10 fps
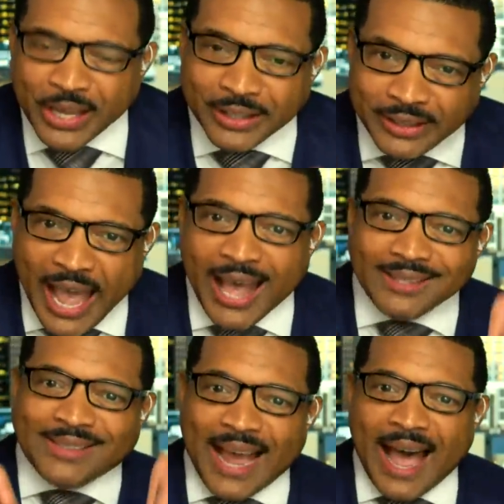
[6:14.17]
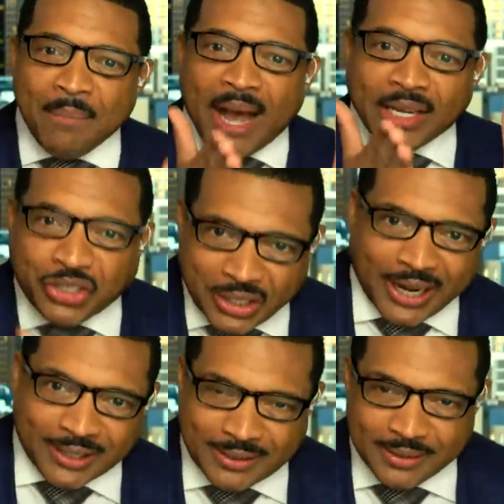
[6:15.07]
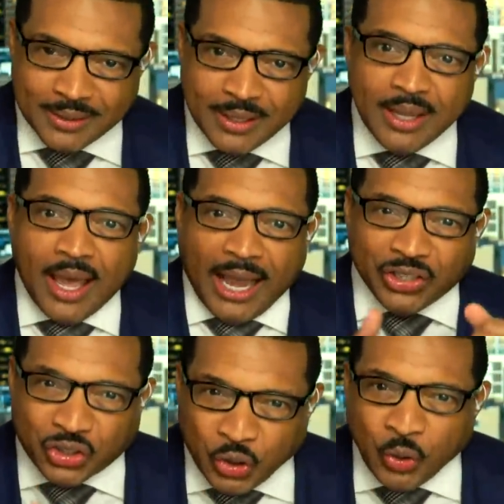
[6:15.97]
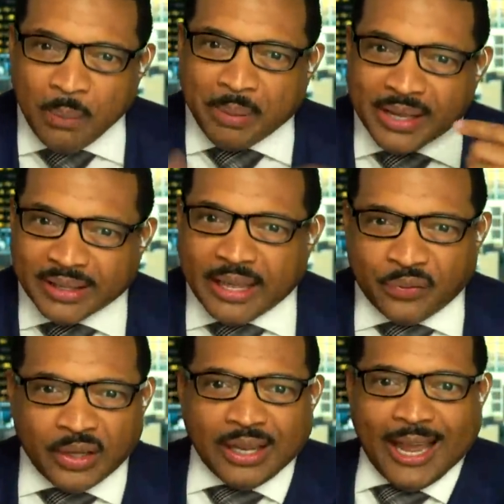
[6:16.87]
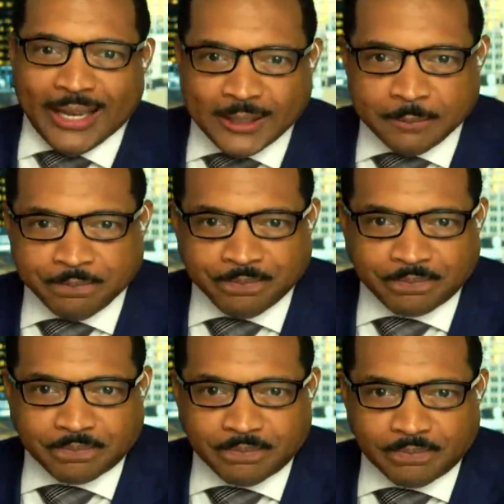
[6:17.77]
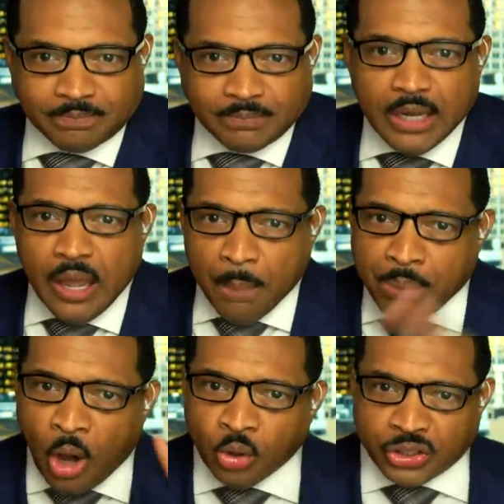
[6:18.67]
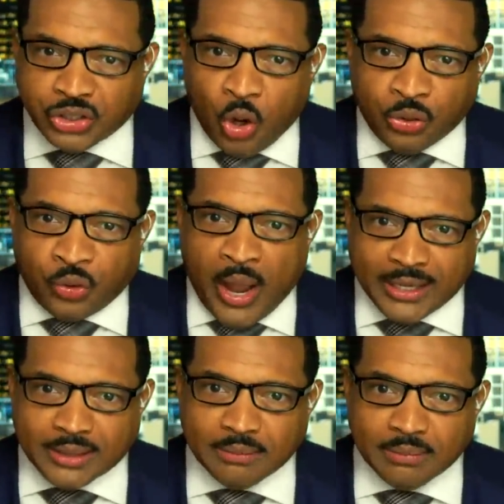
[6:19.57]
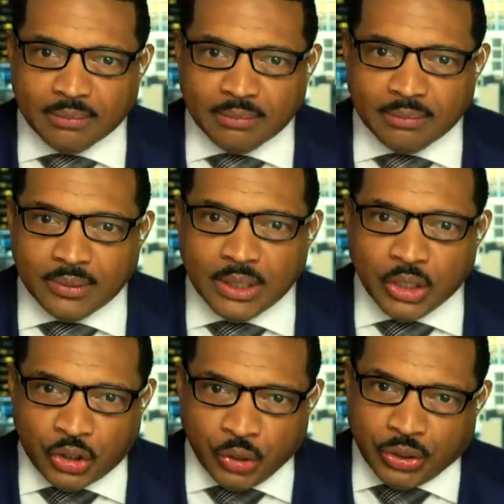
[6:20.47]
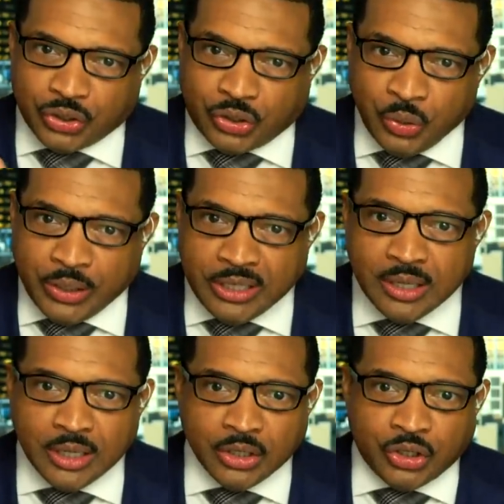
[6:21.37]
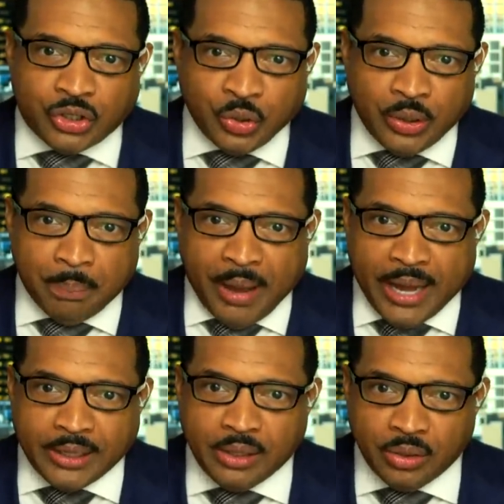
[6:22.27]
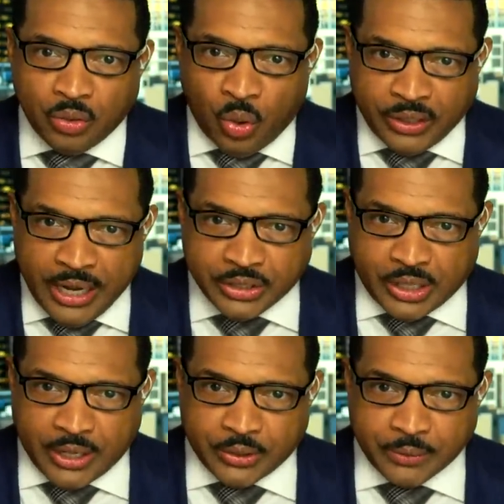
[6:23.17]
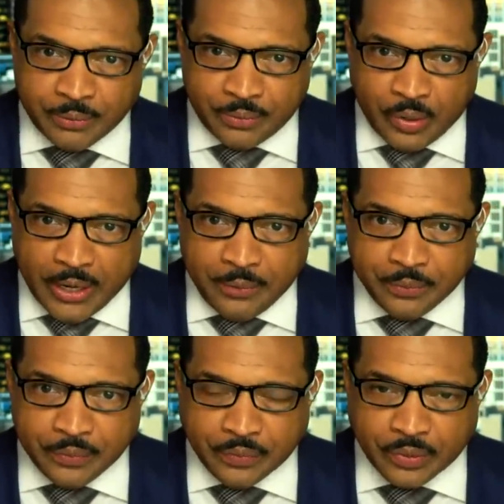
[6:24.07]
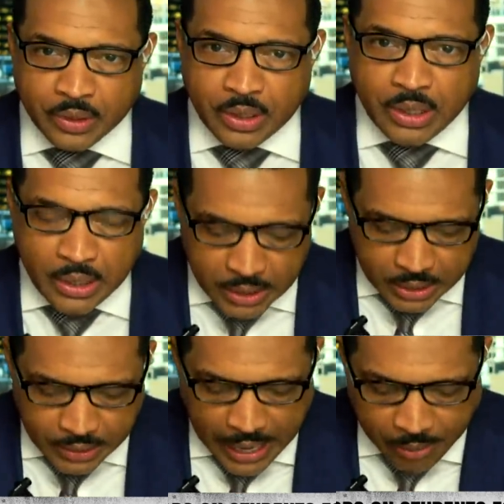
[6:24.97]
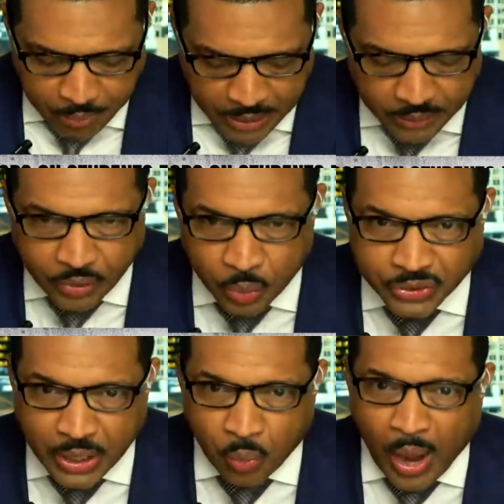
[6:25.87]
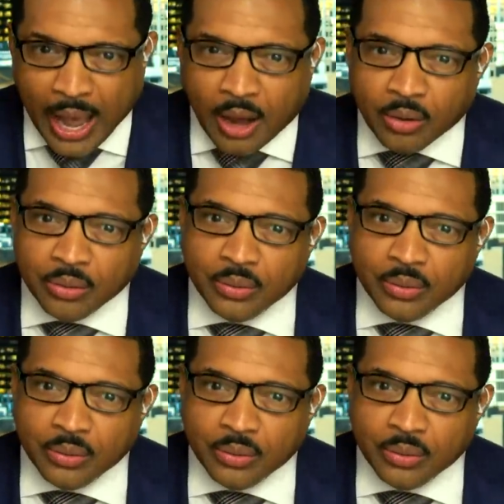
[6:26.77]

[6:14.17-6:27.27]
last time I checked, a student being late for class poses no threat to the student, student body, nor the educator, right? Now, many of you will say, wow,